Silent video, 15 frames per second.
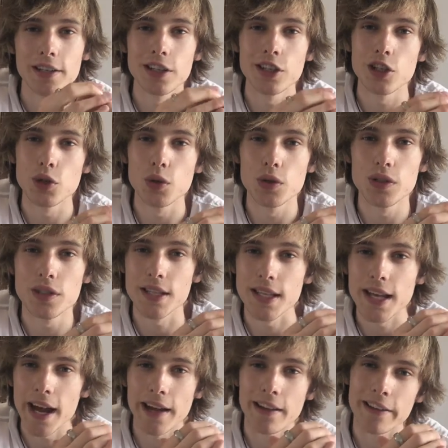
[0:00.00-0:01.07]
to use
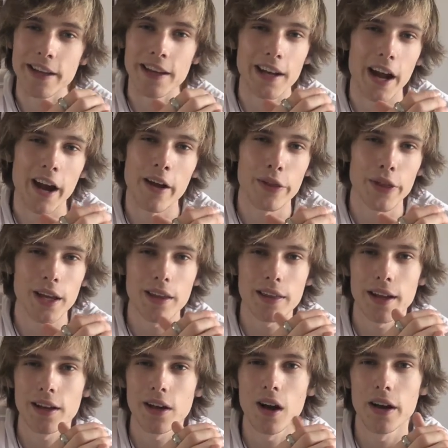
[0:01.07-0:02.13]
the alien, and I think
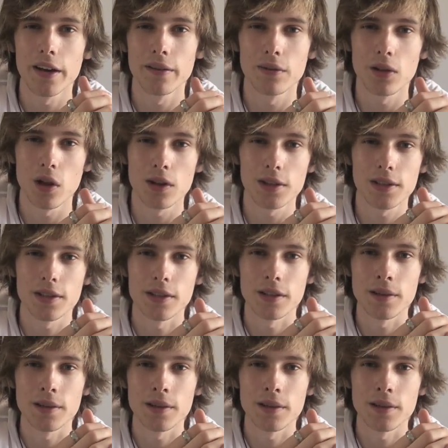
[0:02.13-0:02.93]
they kind of lost